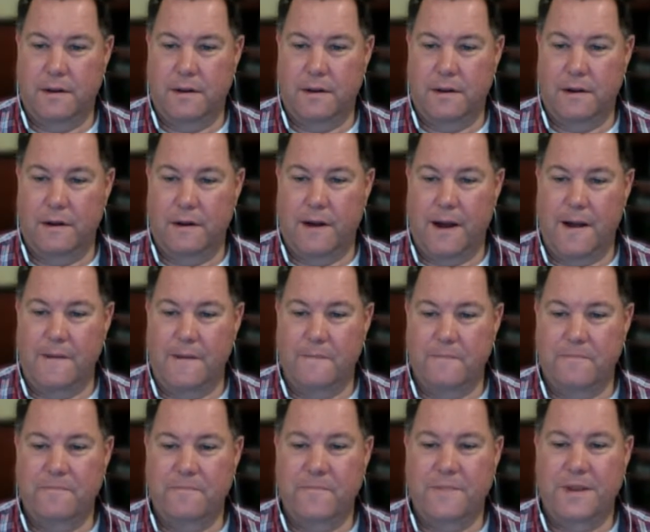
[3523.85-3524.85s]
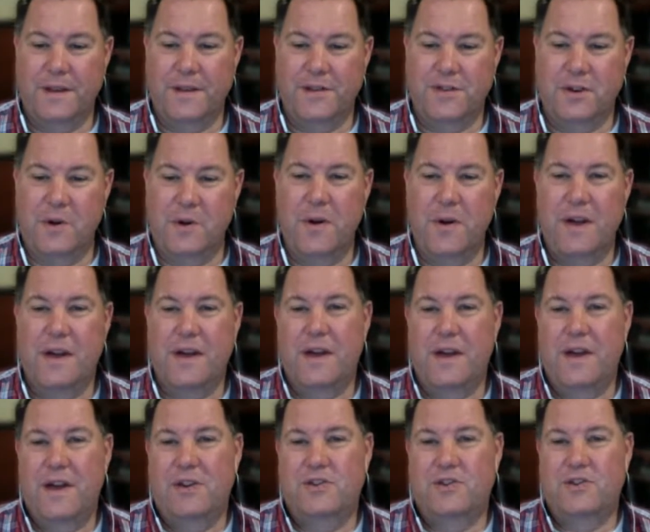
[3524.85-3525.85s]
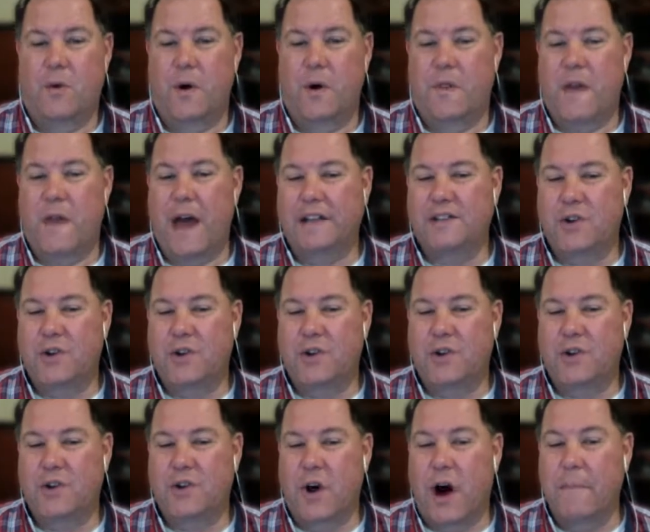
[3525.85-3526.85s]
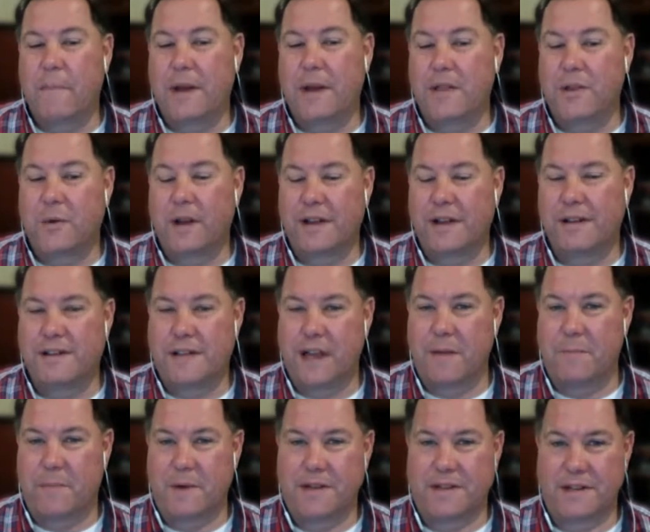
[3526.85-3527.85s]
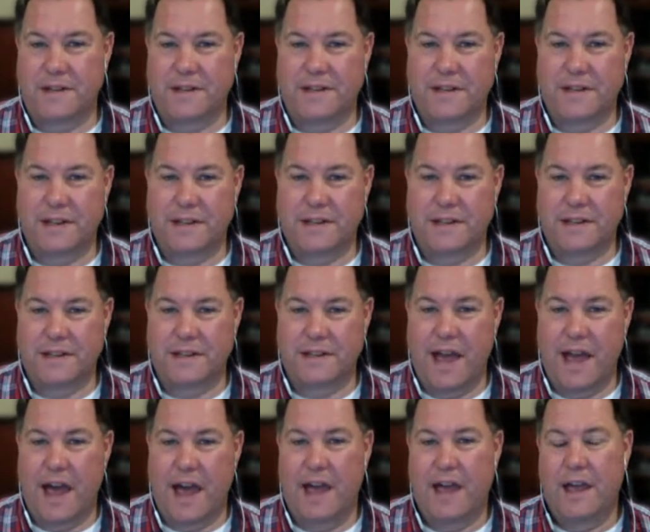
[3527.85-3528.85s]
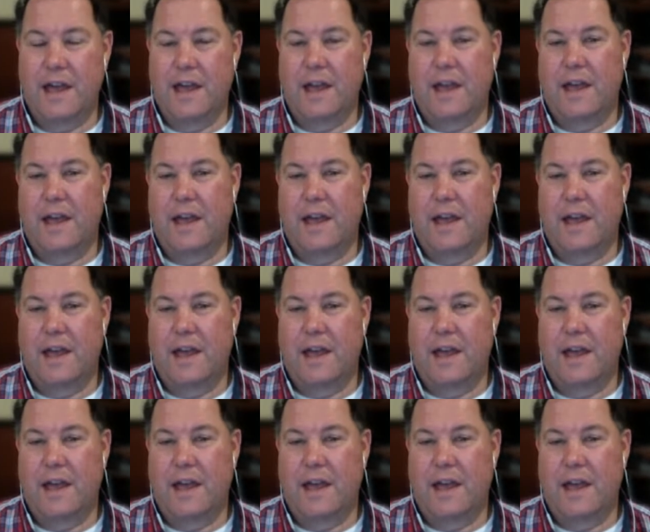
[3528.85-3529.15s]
Okay? So what that taught me in the real estate business is that